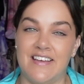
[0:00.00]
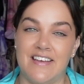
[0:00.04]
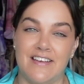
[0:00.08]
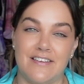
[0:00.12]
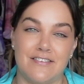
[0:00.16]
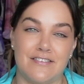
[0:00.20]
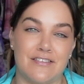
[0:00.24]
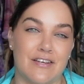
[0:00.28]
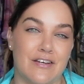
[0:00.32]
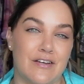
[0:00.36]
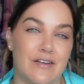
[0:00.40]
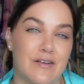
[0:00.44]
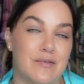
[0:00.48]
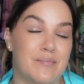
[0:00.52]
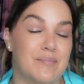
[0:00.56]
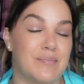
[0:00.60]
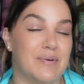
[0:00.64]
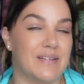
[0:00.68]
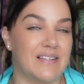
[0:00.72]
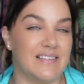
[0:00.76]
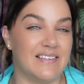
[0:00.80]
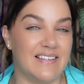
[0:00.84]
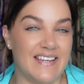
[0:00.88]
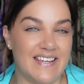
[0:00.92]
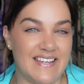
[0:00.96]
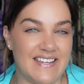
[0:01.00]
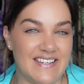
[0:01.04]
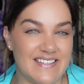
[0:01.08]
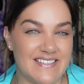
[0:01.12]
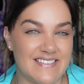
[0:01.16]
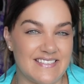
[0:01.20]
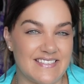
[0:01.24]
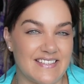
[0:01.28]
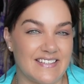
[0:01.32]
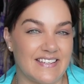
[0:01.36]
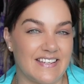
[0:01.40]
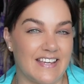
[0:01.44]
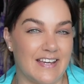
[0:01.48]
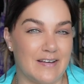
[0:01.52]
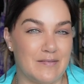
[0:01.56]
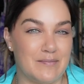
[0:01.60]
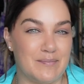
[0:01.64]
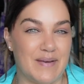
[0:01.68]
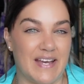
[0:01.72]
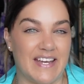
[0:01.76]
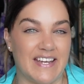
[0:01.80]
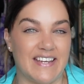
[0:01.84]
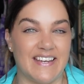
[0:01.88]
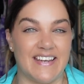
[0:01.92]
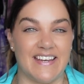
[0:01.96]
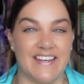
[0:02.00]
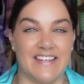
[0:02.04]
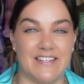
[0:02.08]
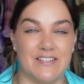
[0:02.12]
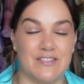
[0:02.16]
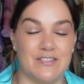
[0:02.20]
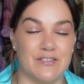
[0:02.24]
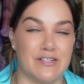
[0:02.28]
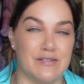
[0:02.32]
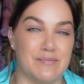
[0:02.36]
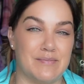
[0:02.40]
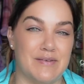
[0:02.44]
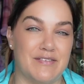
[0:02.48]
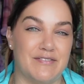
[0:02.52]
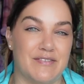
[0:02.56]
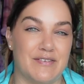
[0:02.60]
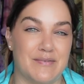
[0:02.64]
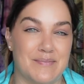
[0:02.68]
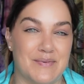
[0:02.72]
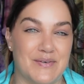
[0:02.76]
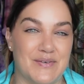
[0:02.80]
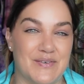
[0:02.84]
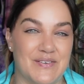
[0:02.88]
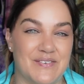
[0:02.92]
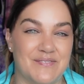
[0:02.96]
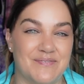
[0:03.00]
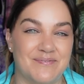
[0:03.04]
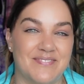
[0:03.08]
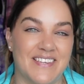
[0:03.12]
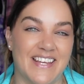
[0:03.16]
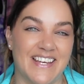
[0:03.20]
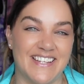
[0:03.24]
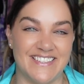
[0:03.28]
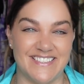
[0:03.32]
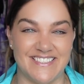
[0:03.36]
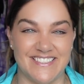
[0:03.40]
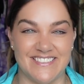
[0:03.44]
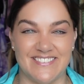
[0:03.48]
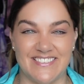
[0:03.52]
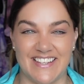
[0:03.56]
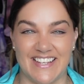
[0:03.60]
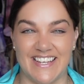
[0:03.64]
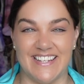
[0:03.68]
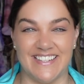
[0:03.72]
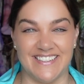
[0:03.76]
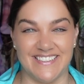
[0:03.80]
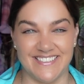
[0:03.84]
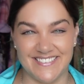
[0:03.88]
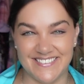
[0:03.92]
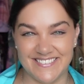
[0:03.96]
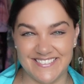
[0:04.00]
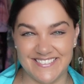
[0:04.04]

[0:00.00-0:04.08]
So please come back and join me for more. Until then,